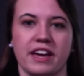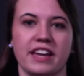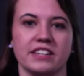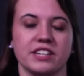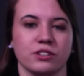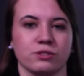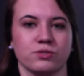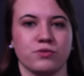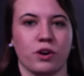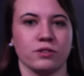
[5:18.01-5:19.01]
and Dillard's
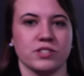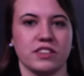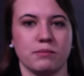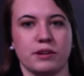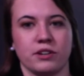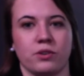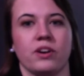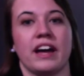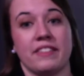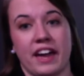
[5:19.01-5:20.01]
falls in the middle,
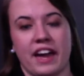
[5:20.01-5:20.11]
the